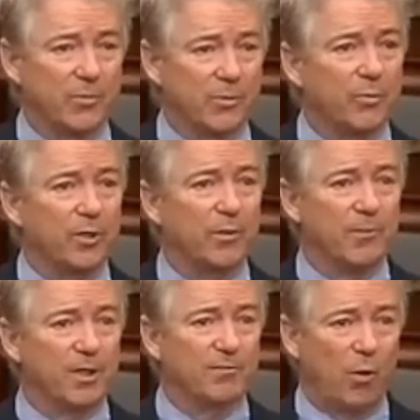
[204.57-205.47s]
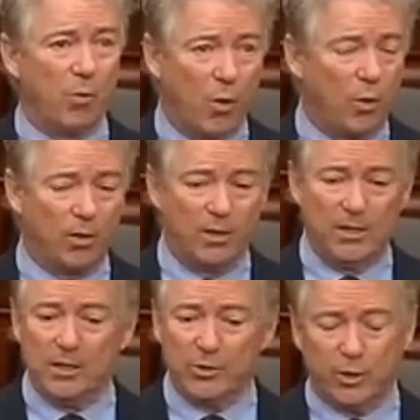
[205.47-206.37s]
When we're in the middle of a war,
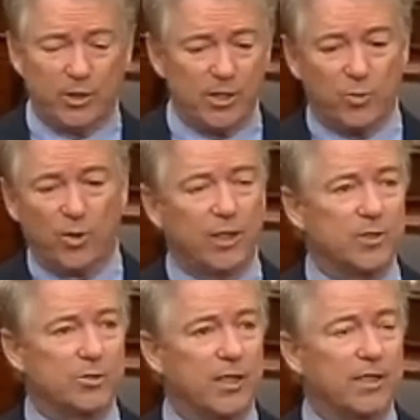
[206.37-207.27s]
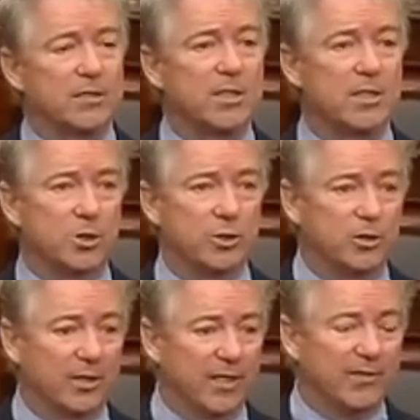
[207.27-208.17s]
sure, he's wearing his great
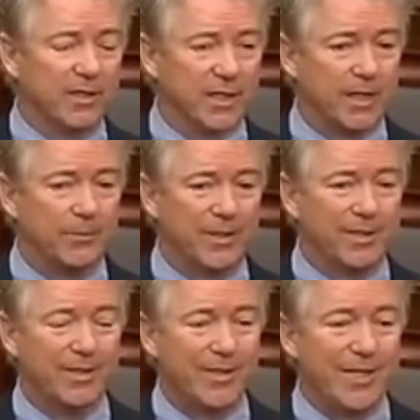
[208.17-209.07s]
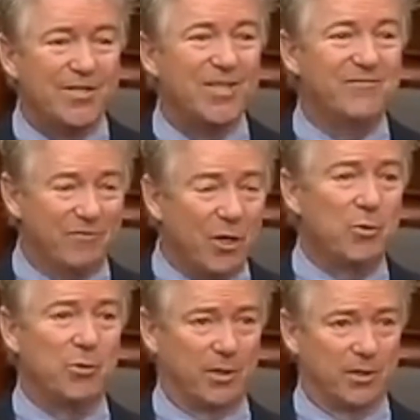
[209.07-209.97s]
T-shirt and everything, but he's in
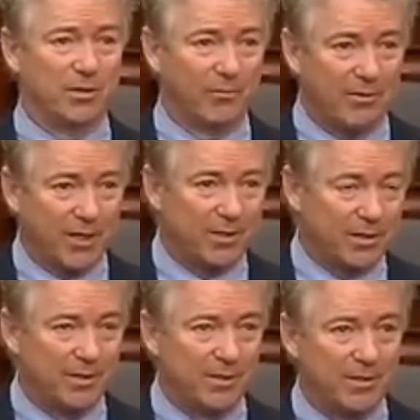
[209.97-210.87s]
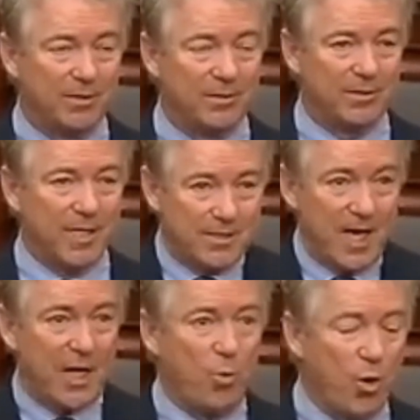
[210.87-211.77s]
Vogue, all right? He's
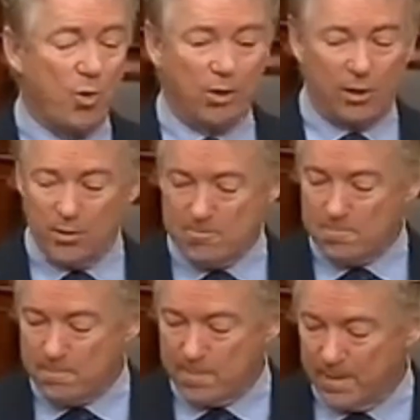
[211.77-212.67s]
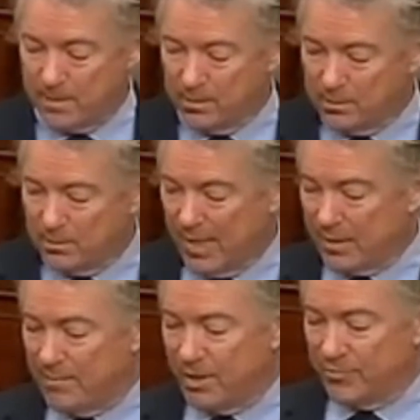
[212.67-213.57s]
at war. About a
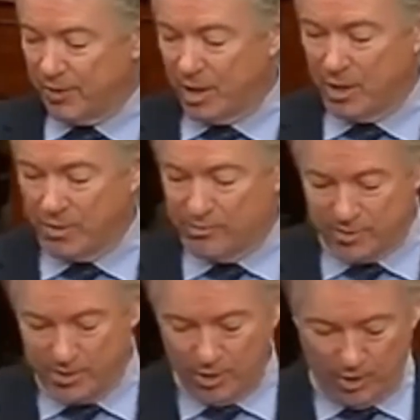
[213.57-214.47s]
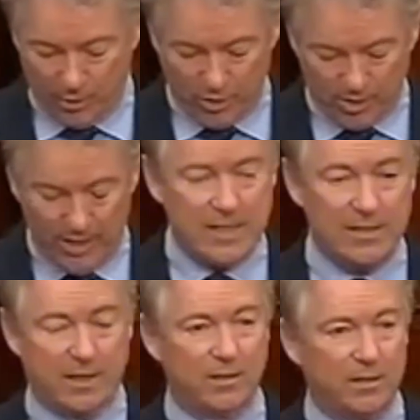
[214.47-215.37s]
month ago, he was in
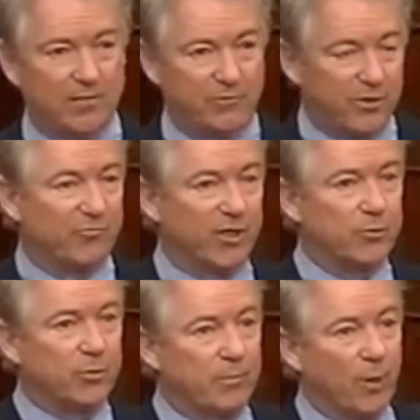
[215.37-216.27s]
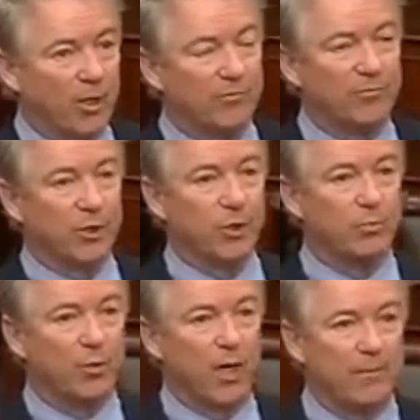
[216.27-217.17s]
Argentina for the victory party for the new
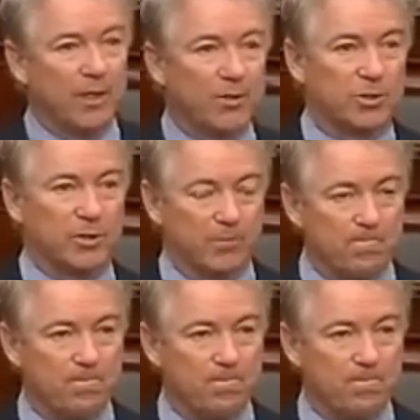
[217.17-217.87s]
prime minister.